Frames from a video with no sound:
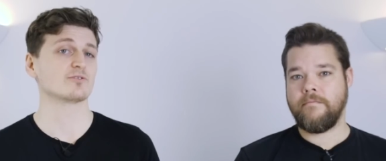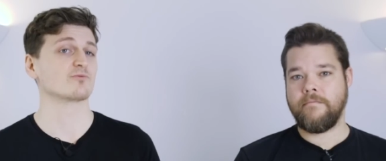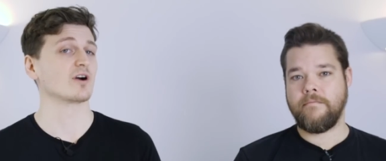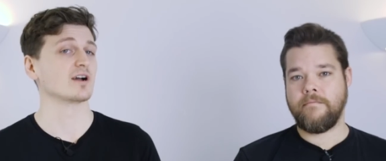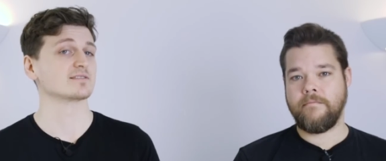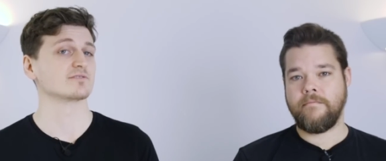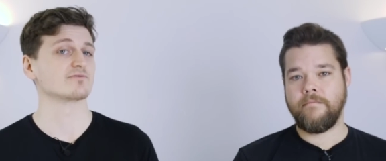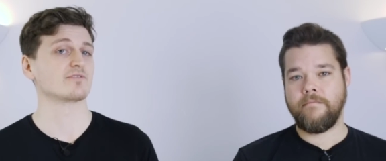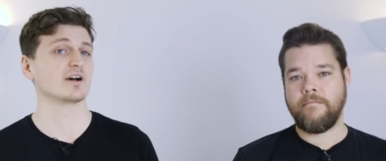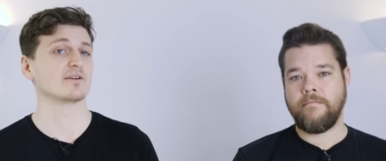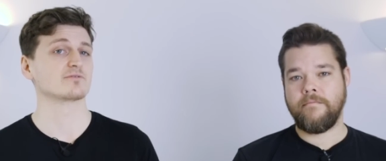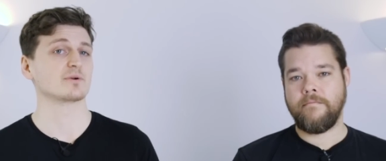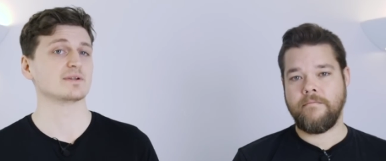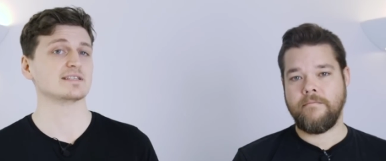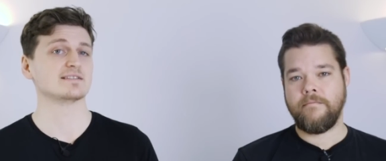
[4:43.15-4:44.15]
Speaker 1: the Ryzen
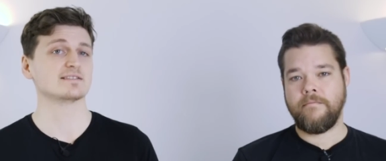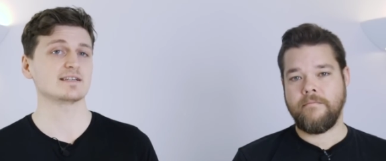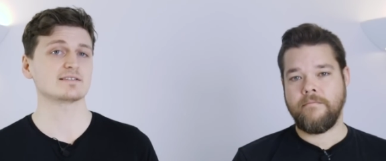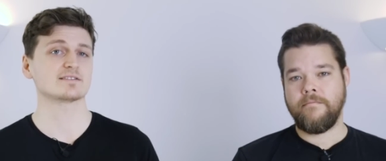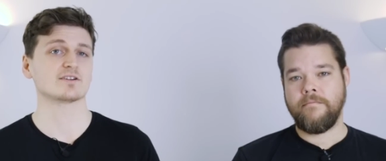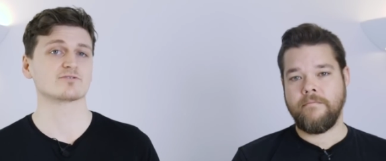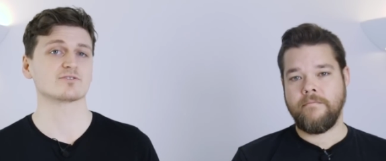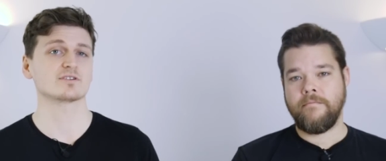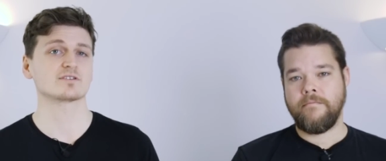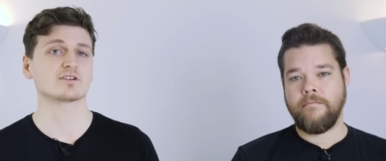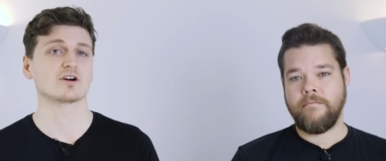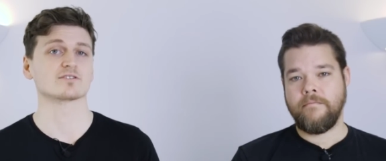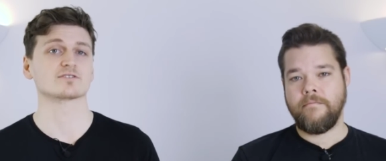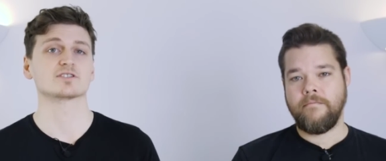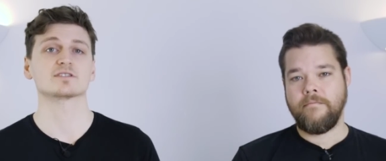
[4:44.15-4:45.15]
5 2600,
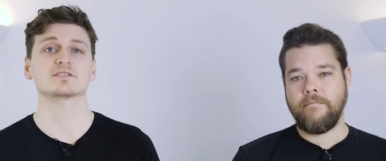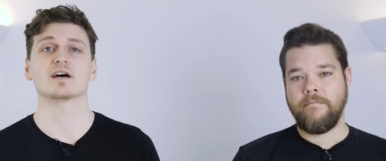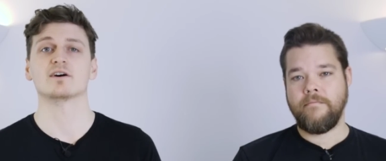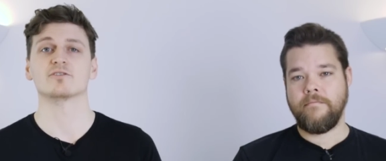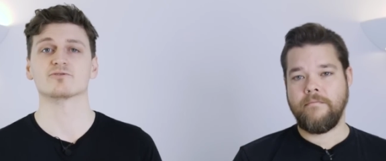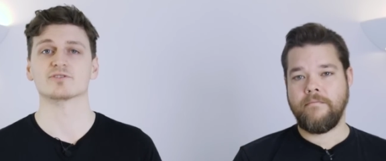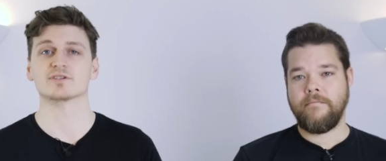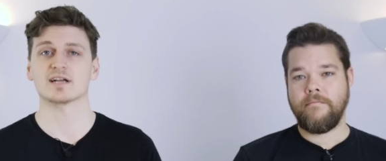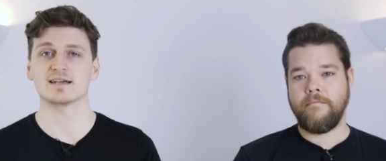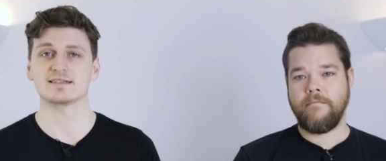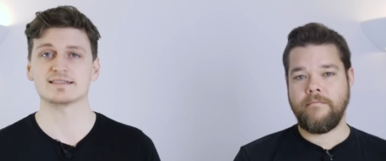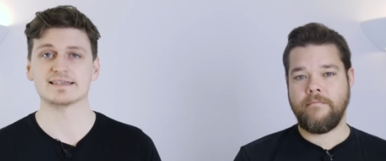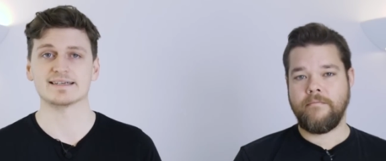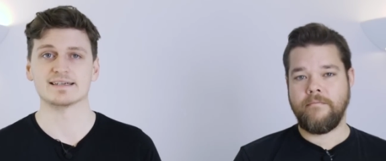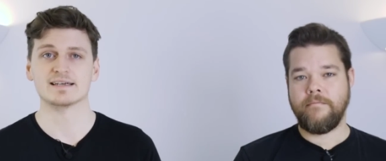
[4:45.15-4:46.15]
cost just
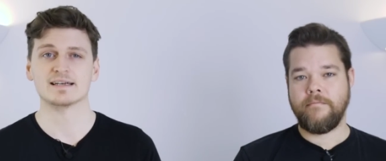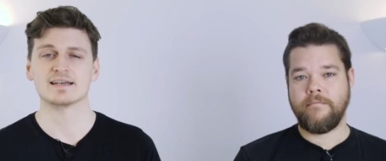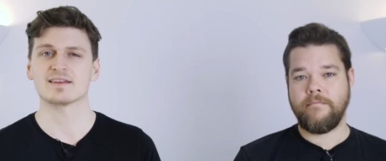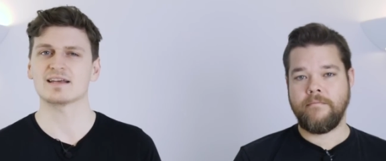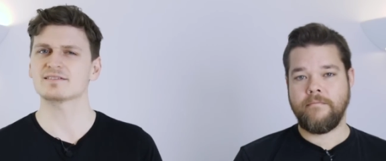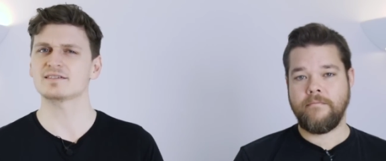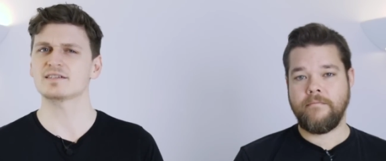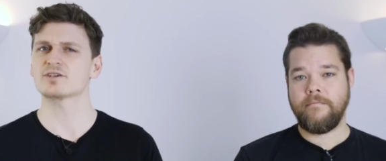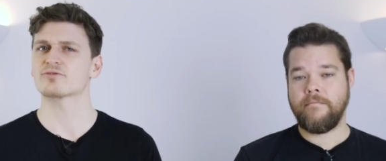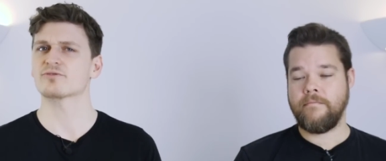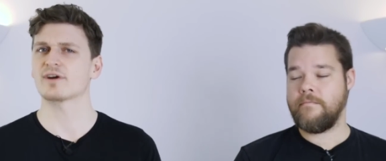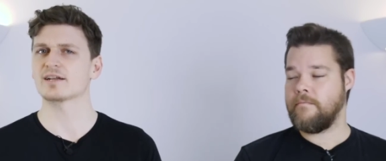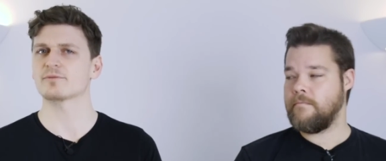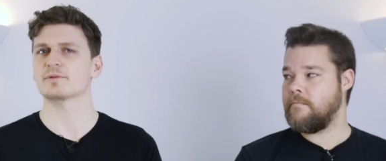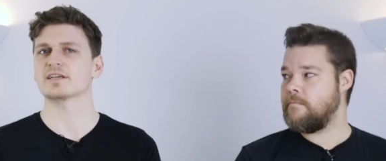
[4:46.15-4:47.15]
$190. That's an
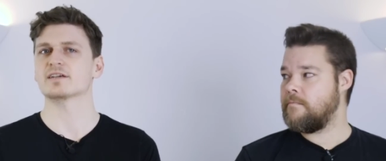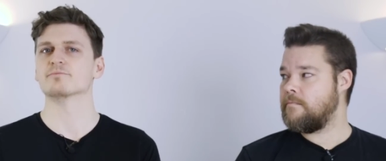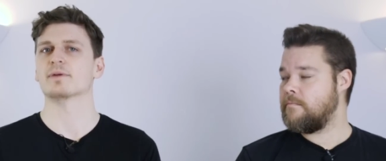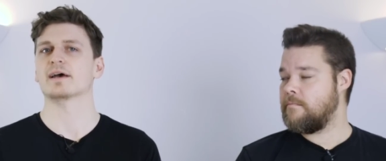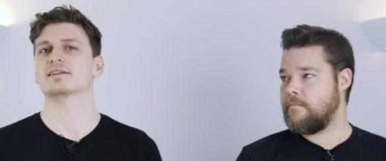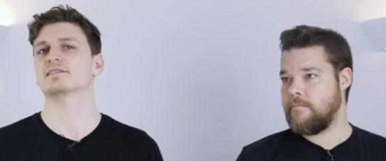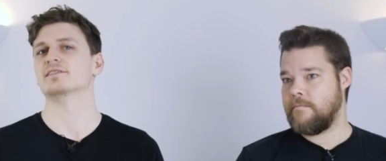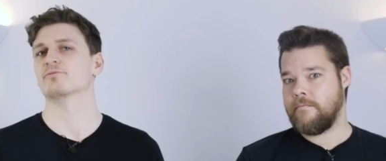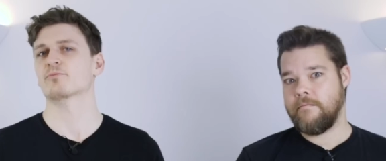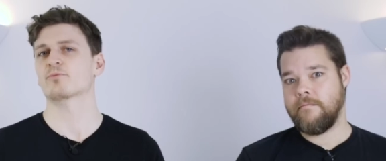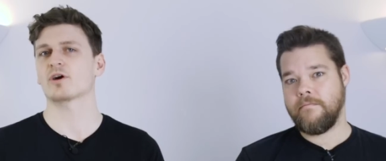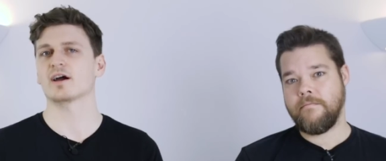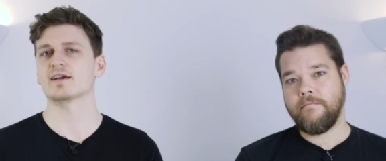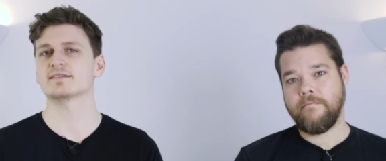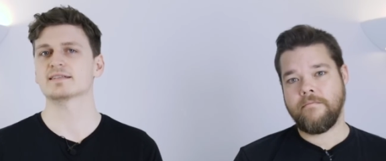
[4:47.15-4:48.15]
incredibly competitive
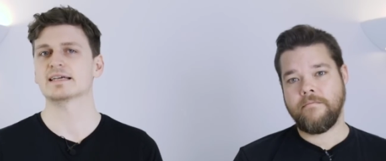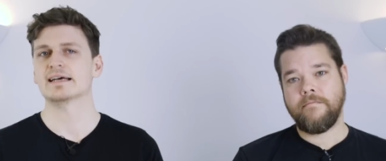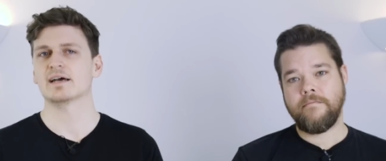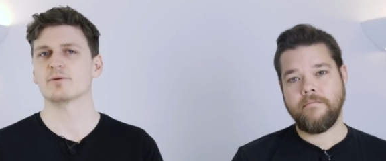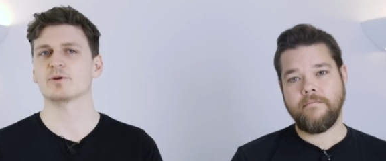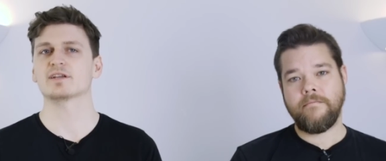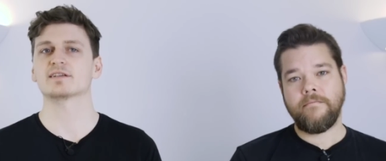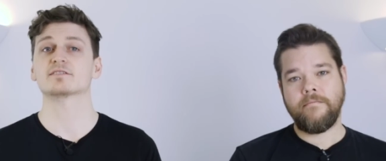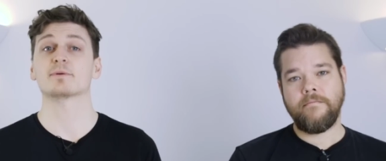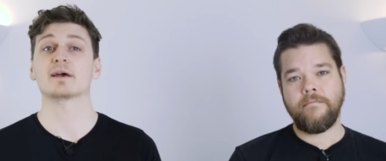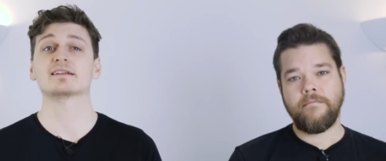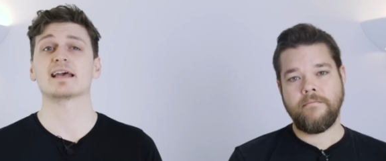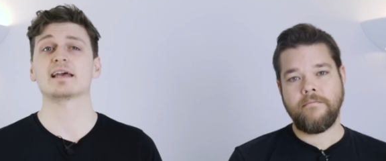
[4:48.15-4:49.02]
price, and we can expect